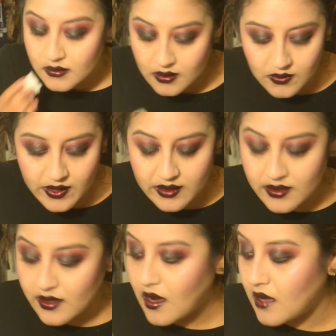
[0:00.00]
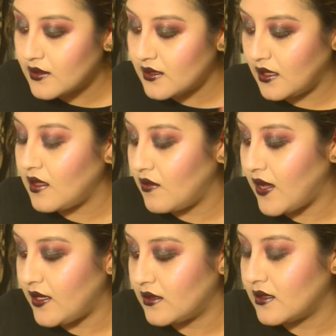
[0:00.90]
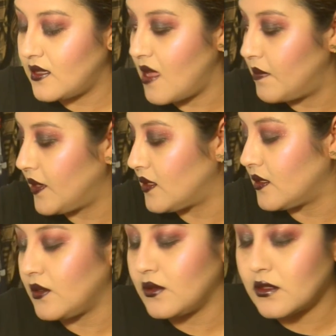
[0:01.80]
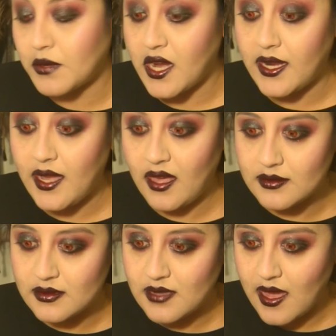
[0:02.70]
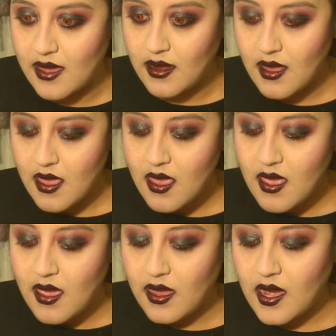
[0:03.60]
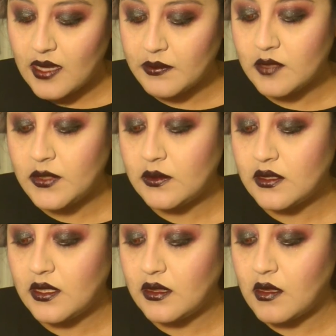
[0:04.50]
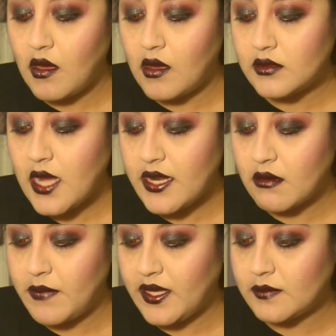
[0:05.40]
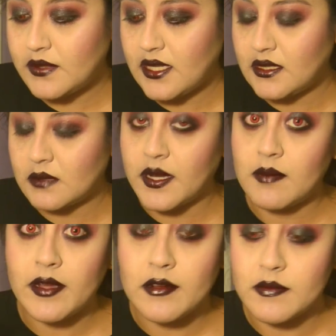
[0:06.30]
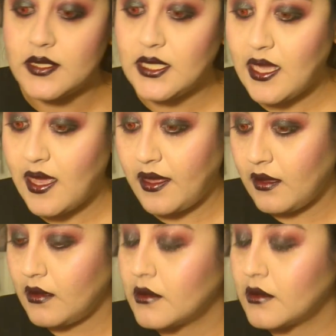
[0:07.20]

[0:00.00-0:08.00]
Okay, then obviously the final step is to spray and set. And I'm going to be using the All Nighter Makeup Setting Spray by Urban Decay.